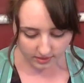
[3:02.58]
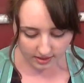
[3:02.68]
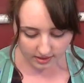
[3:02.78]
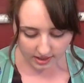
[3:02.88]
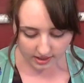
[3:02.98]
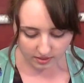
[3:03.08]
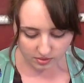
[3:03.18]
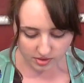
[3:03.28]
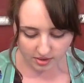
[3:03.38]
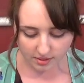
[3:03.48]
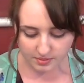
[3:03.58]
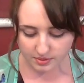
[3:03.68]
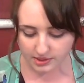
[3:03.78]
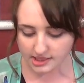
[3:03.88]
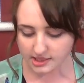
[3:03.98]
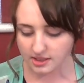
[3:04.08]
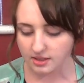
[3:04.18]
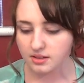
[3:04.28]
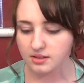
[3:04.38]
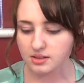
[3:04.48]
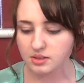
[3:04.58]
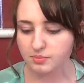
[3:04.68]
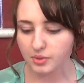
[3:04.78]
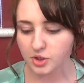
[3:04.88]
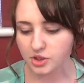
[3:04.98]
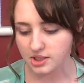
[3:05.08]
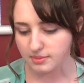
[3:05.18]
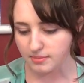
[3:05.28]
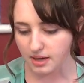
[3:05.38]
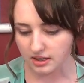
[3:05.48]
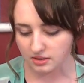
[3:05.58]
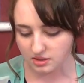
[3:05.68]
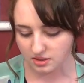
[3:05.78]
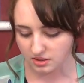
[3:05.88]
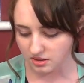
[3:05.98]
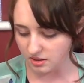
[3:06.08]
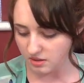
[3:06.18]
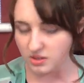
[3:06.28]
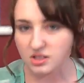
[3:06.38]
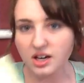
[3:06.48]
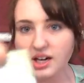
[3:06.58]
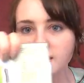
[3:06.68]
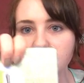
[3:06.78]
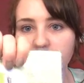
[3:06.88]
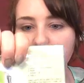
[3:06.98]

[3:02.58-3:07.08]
And then it also comes with this Spongy Mat, which I actually have